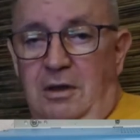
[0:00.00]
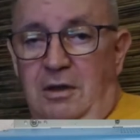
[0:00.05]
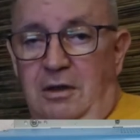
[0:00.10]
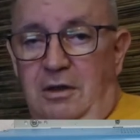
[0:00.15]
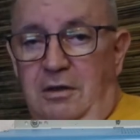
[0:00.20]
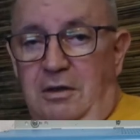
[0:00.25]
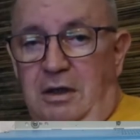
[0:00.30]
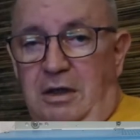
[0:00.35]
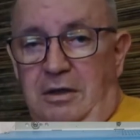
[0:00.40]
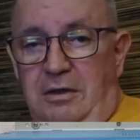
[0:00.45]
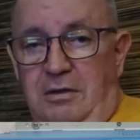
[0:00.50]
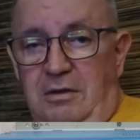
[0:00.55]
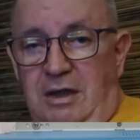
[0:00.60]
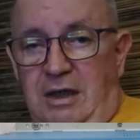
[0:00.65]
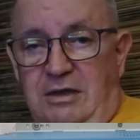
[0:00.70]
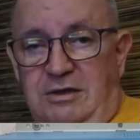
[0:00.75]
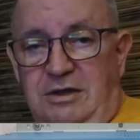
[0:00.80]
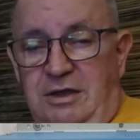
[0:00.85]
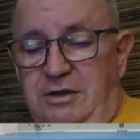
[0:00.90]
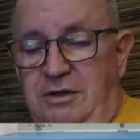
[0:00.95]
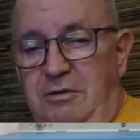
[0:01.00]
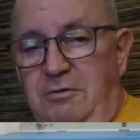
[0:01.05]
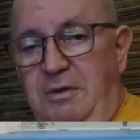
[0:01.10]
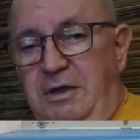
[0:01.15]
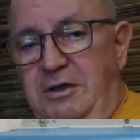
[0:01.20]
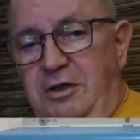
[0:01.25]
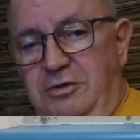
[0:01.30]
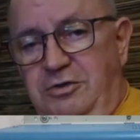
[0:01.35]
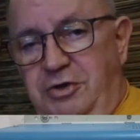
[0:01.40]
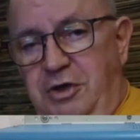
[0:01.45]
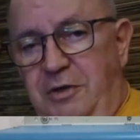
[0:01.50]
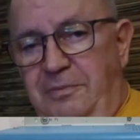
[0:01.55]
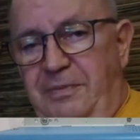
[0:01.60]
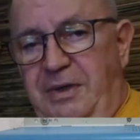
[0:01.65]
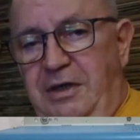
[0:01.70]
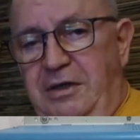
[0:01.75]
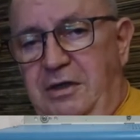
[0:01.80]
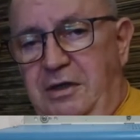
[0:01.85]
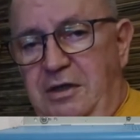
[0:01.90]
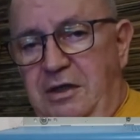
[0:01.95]
Like I said, you don't have to jump
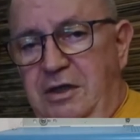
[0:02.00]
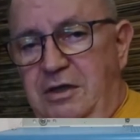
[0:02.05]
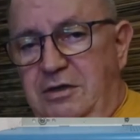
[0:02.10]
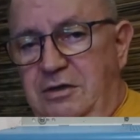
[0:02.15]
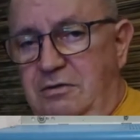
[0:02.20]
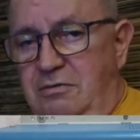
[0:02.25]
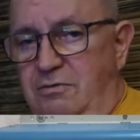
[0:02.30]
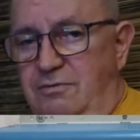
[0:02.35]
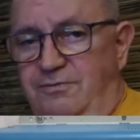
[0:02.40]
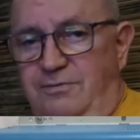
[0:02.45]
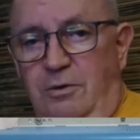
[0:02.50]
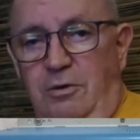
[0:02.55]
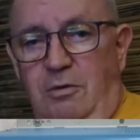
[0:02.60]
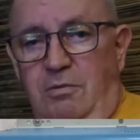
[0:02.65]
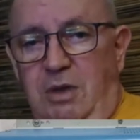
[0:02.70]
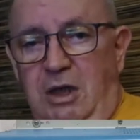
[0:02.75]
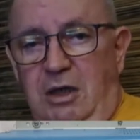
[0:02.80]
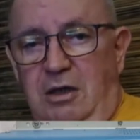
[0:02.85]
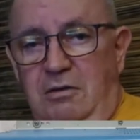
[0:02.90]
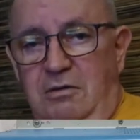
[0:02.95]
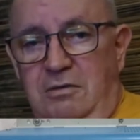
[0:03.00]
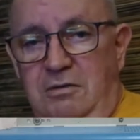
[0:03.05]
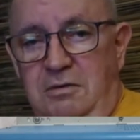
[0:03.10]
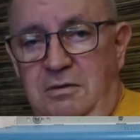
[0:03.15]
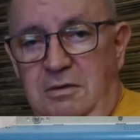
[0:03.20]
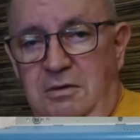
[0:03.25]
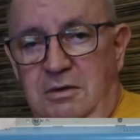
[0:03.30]
into this full blown.